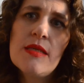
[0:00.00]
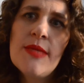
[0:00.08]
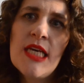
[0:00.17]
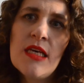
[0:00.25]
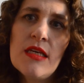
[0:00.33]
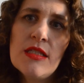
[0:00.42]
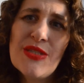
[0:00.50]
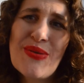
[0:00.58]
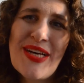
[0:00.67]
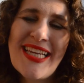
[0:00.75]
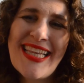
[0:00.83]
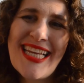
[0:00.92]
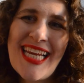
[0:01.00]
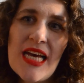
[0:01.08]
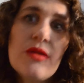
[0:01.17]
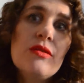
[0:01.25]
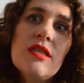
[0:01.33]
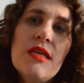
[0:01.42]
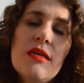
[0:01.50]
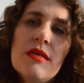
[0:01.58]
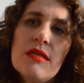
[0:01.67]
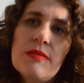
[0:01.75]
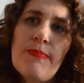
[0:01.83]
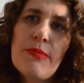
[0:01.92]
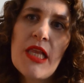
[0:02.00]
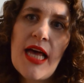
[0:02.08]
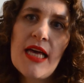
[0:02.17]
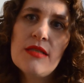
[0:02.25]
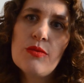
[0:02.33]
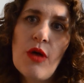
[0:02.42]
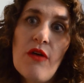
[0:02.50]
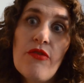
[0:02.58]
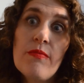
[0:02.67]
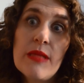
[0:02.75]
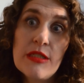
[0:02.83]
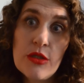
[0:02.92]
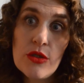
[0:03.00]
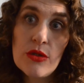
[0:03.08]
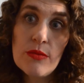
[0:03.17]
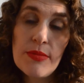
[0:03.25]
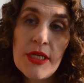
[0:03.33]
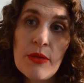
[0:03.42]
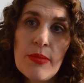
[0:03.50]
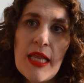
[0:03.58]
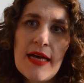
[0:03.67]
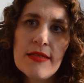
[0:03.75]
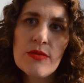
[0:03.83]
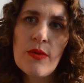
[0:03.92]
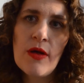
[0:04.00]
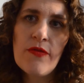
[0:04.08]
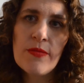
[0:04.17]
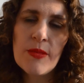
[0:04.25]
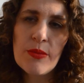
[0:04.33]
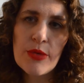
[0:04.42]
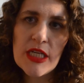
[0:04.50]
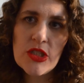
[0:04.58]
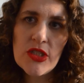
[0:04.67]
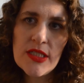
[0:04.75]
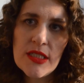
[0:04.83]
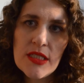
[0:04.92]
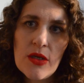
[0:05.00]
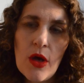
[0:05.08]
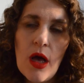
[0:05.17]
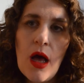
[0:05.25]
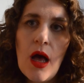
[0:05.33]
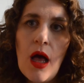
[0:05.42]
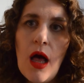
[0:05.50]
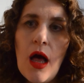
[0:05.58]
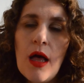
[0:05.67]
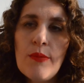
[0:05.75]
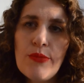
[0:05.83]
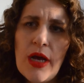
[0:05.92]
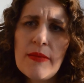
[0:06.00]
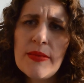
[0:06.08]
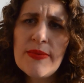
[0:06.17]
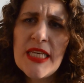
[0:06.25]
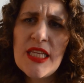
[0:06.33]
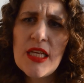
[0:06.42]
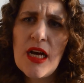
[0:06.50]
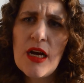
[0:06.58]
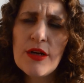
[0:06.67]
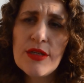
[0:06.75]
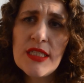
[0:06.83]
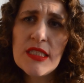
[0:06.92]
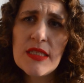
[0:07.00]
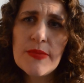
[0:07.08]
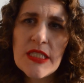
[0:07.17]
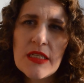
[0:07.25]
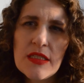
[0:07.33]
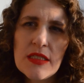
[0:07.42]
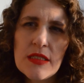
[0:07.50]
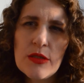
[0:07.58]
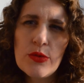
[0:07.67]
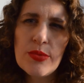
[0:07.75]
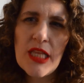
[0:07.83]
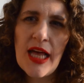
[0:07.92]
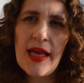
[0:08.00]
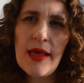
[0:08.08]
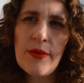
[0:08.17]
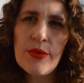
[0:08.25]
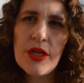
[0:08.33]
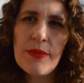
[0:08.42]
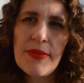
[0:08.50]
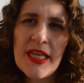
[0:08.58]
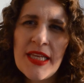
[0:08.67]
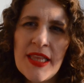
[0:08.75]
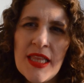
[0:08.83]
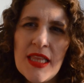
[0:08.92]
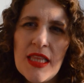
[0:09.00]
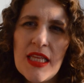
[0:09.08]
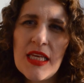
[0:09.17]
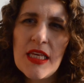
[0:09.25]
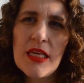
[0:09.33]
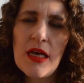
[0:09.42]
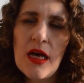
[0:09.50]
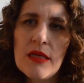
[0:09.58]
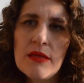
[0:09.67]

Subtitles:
to me is one that not only applies well from the tube, but applies well from the brushes. Probably the hardest lipsticks to apply would have been the